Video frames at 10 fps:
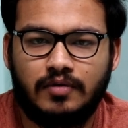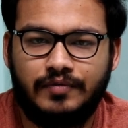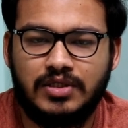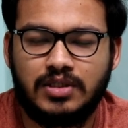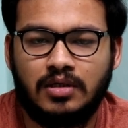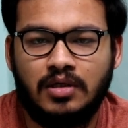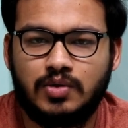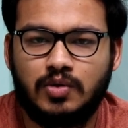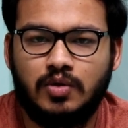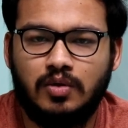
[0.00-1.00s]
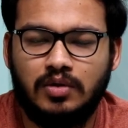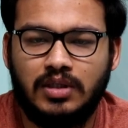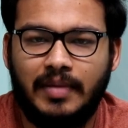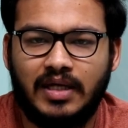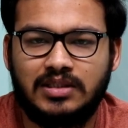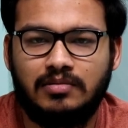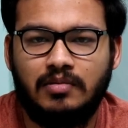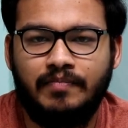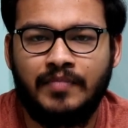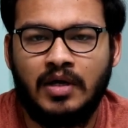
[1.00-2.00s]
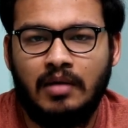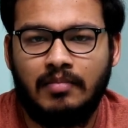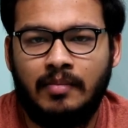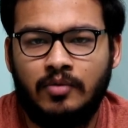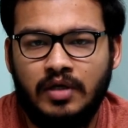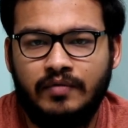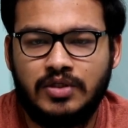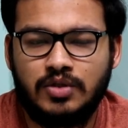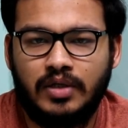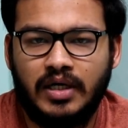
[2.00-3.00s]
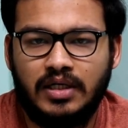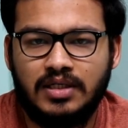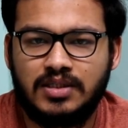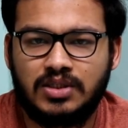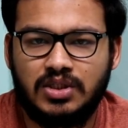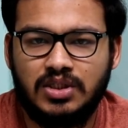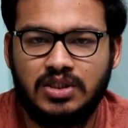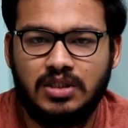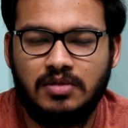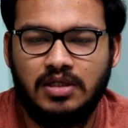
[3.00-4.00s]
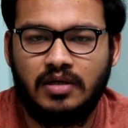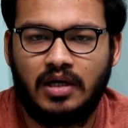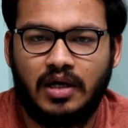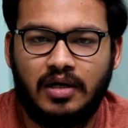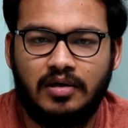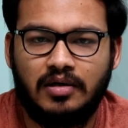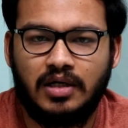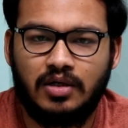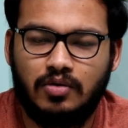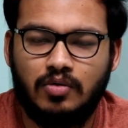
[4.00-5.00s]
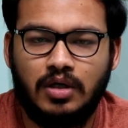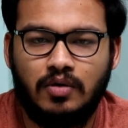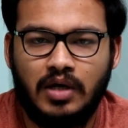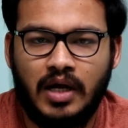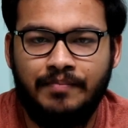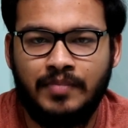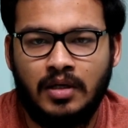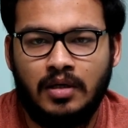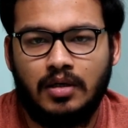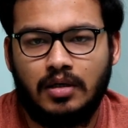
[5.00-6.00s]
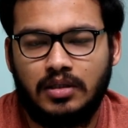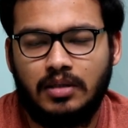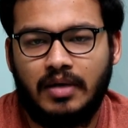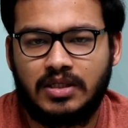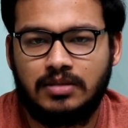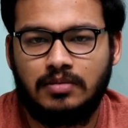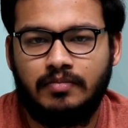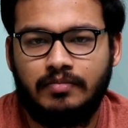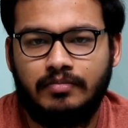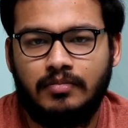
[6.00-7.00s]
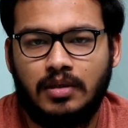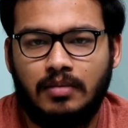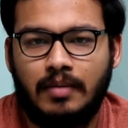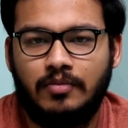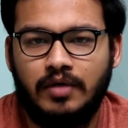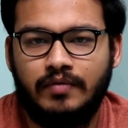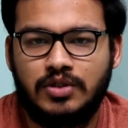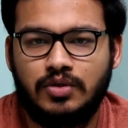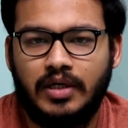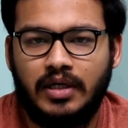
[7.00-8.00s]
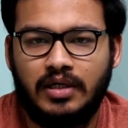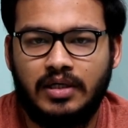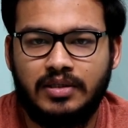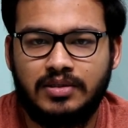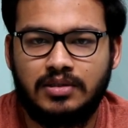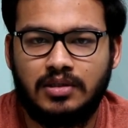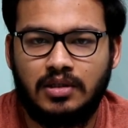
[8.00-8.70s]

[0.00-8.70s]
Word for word: feature. So the maximum memory which you get is 16 GB, and in Google Colab the maximum memory which you get is